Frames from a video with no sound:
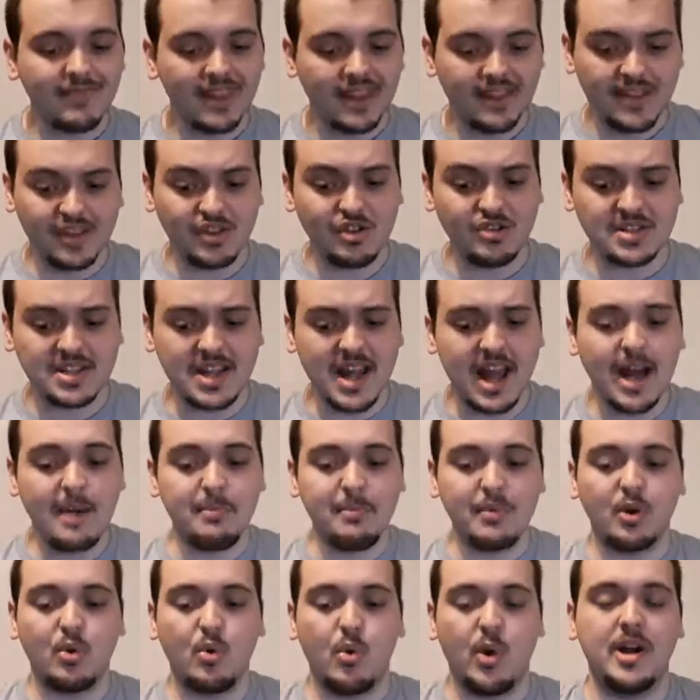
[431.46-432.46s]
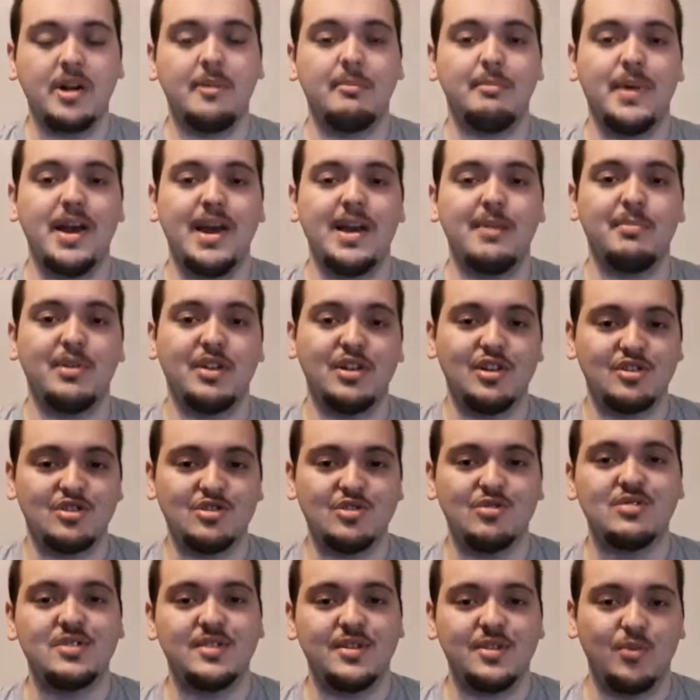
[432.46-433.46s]
it used to happen quite a bit, but it's
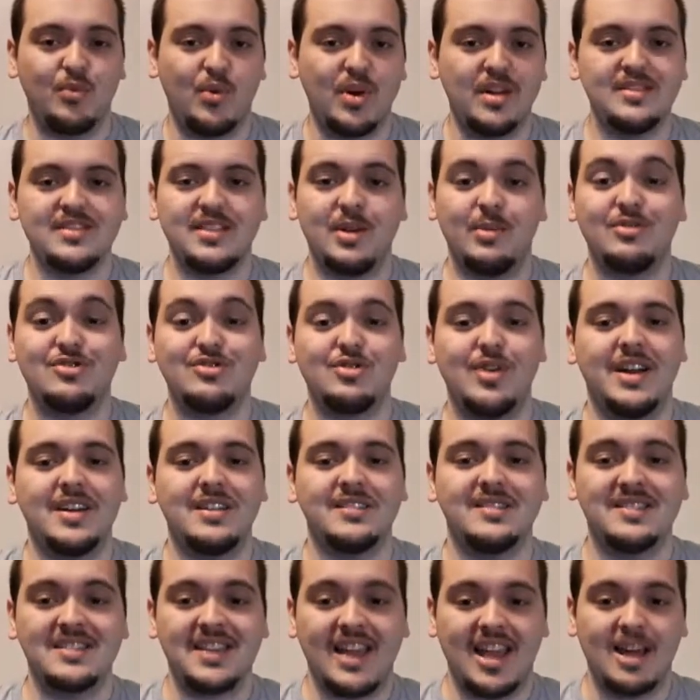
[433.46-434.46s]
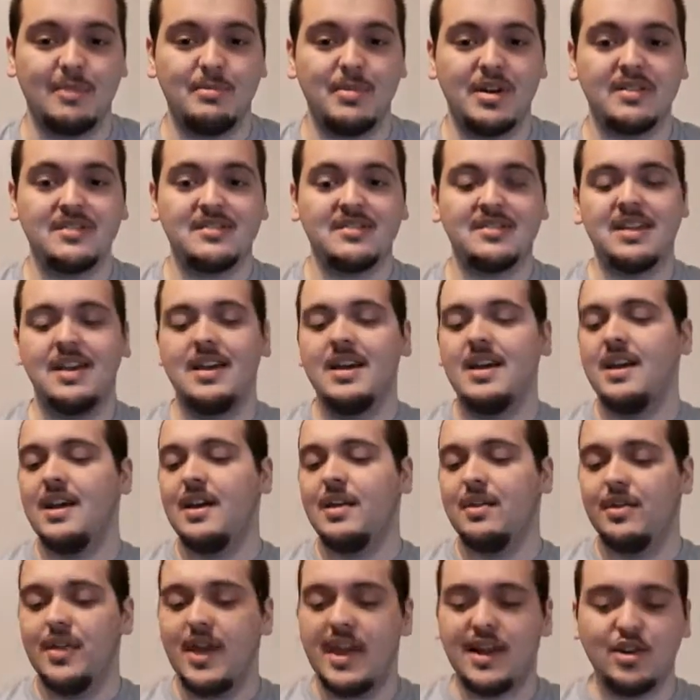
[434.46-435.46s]
usually the ones that would try to scam us.
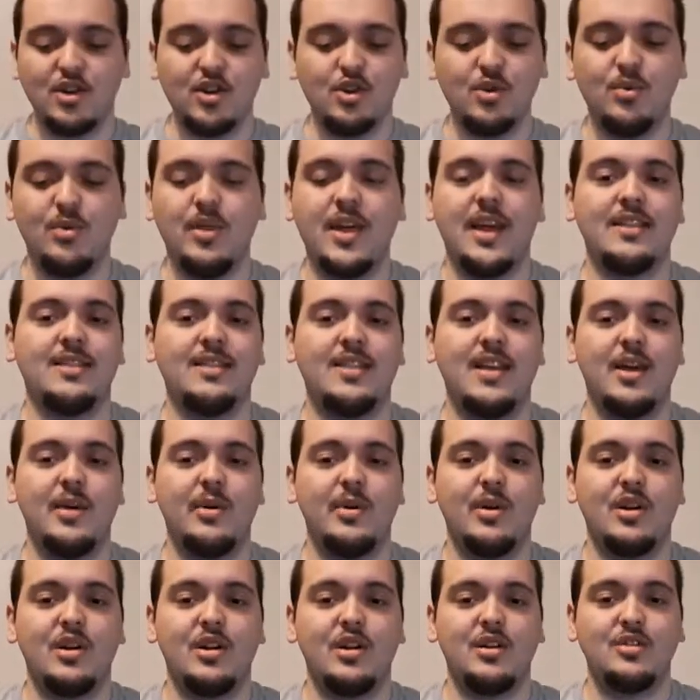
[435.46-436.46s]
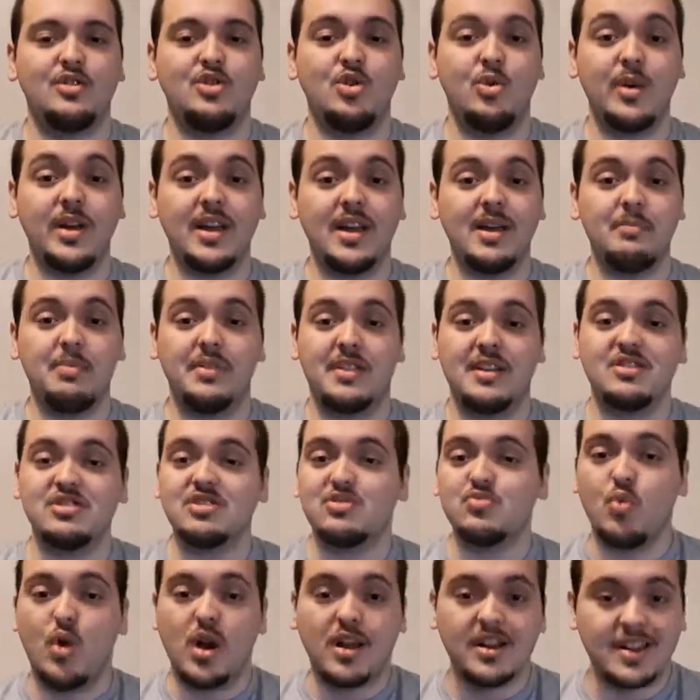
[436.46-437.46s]
They knew that they were doing it, but they
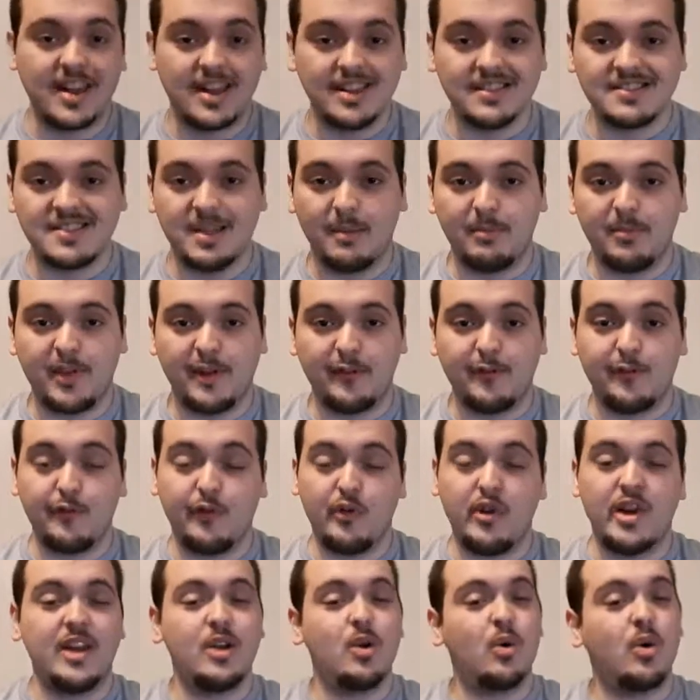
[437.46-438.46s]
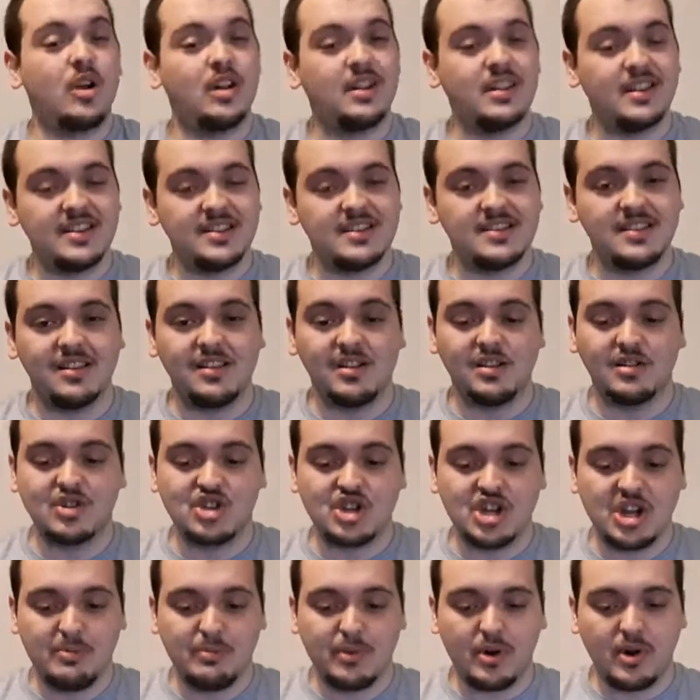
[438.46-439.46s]
just wanted to get something free or at least a little
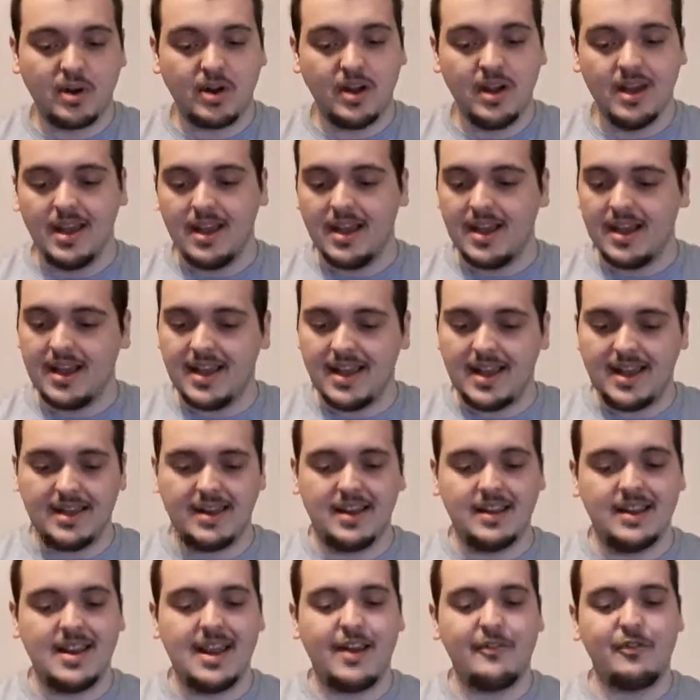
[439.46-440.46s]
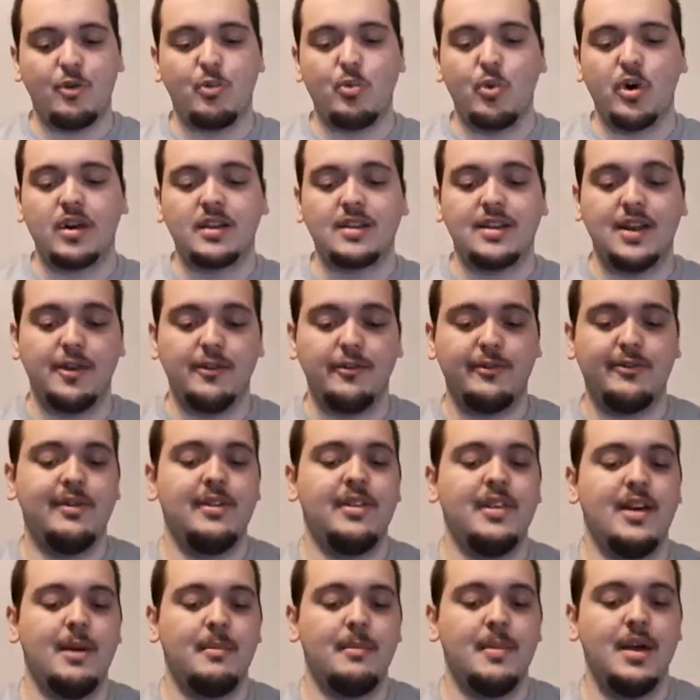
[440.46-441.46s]
cheaper, and it never worked out for
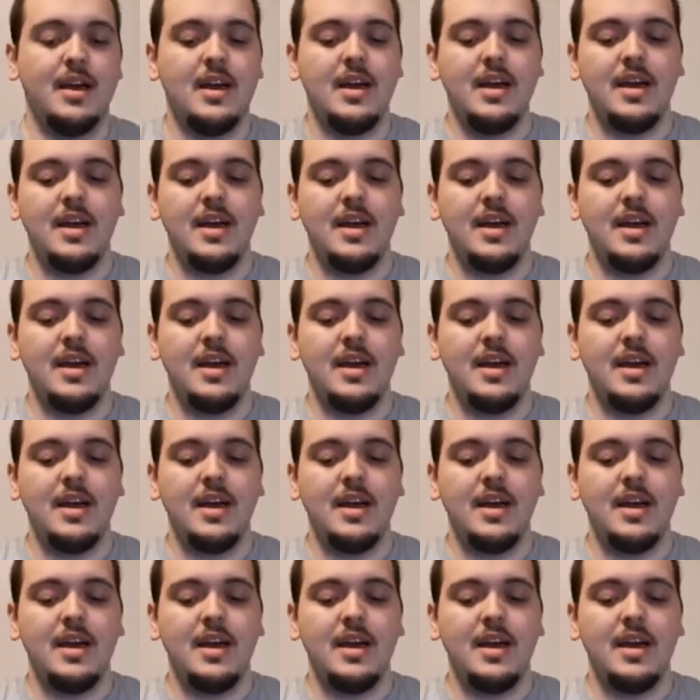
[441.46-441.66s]
them.